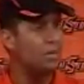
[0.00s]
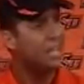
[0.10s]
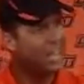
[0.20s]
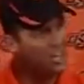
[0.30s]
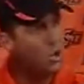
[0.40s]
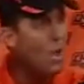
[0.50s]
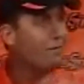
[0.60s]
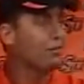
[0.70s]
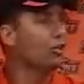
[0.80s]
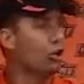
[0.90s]
them, and you
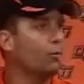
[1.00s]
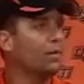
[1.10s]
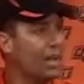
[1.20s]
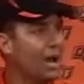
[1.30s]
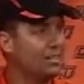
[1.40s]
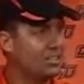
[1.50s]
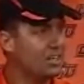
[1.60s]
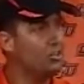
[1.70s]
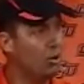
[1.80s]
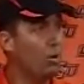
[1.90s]
have to look them in the eye and
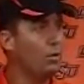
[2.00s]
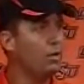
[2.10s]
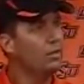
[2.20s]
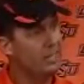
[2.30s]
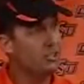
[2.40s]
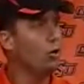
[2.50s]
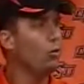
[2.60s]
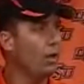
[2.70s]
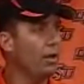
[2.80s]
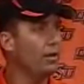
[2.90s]
say, you know what? It's
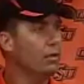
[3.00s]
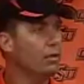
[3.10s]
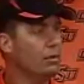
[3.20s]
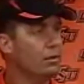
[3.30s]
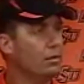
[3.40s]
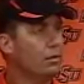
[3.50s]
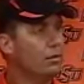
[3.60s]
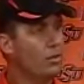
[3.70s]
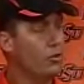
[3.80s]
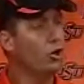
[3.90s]
okay.
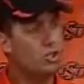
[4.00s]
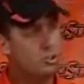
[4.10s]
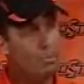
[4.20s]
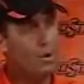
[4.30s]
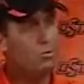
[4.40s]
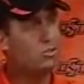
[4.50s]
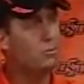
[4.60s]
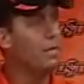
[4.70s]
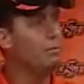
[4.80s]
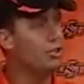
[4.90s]
They're supposed
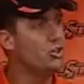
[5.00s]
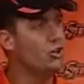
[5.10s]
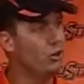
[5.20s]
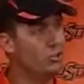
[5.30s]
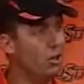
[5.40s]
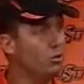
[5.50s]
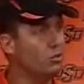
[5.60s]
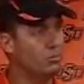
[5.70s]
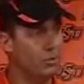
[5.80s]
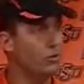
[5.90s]
to be mature
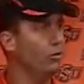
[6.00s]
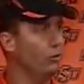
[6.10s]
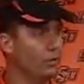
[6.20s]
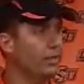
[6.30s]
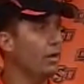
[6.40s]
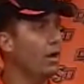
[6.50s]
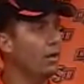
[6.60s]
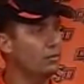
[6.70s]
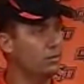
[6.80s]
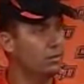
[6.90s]
adults, but they're really not.
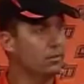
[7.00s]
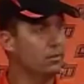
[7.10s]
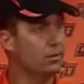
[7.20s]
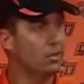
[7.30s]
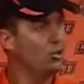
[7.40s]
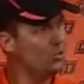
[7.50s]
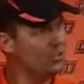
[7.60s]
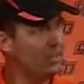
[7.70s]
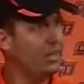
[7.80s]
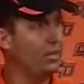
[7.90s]

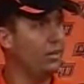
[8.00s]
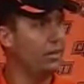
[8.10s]
Who's the kid